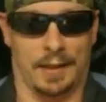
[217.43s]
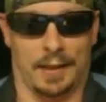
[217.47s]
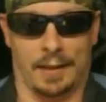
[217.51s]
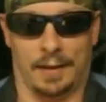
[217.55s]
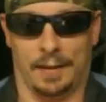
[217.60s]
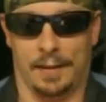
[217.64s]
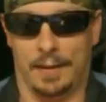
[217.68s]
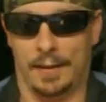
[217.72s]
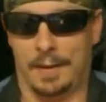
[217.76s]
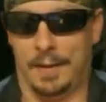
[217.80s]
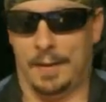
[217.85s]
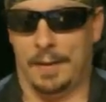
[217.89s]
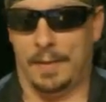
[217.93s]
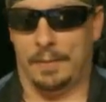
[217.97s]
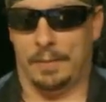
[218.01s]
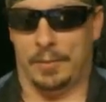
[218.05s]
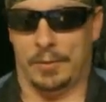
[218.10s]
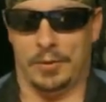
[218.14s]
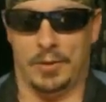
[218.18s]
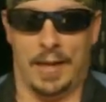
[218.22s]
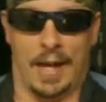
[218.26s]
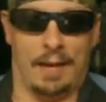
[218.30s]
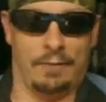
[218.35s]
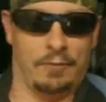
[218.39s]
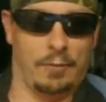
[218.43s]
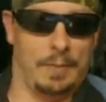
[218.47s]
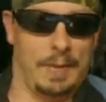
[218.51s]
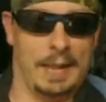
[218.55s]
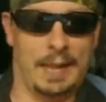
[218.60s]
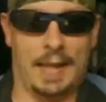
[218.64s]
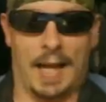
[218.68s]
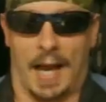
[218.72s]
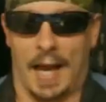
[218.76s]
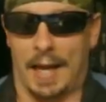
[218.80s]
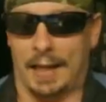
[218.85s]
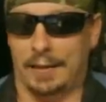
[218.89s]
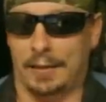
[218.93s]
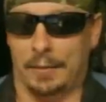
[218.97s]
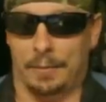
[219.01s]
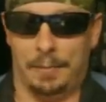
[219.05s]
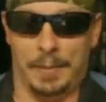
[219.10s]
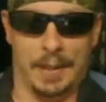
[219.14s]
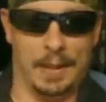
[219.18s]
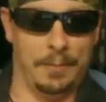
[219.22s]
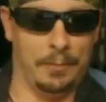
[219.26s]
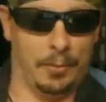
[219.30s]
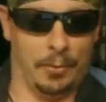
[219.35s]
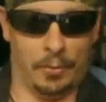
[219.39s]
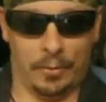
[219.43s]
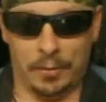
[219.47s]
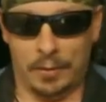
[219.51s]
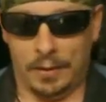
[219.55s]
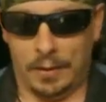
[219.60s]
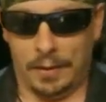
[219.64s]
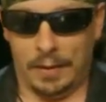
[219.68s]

uh, but you have to be kind to people.